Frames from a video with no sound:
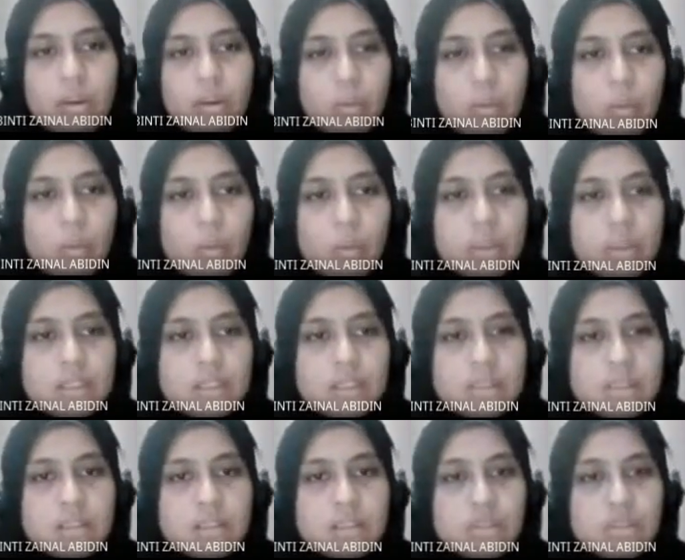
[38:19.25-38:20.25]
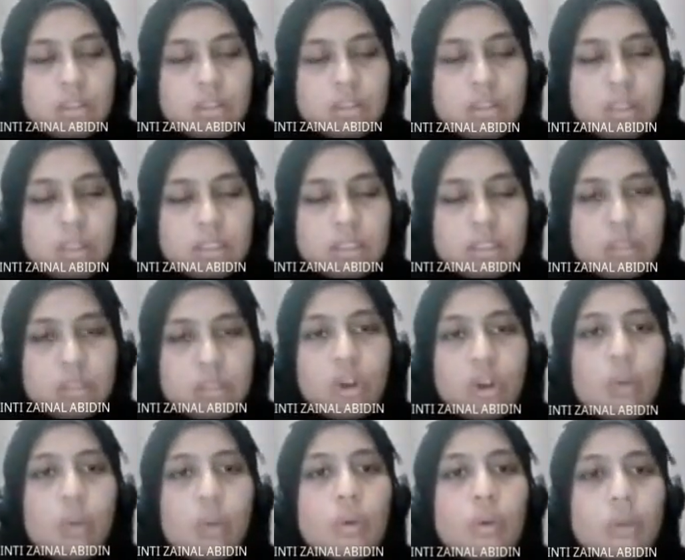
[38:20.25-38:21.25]
What is association?
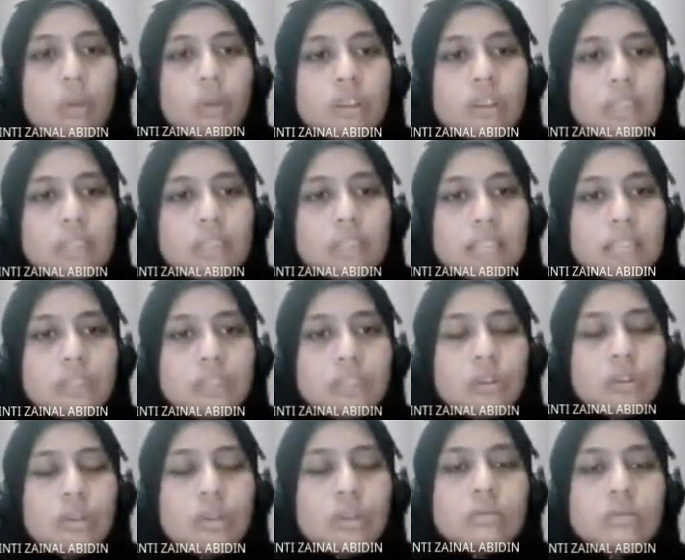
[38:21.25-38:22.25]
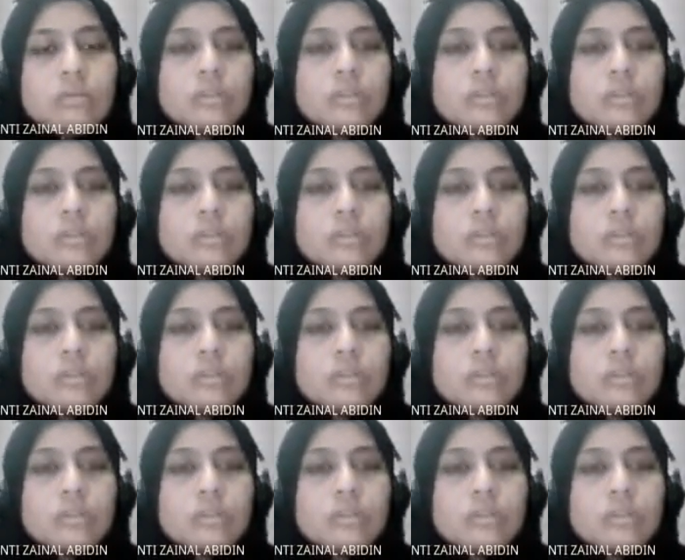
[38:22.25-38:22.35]
We won't touch on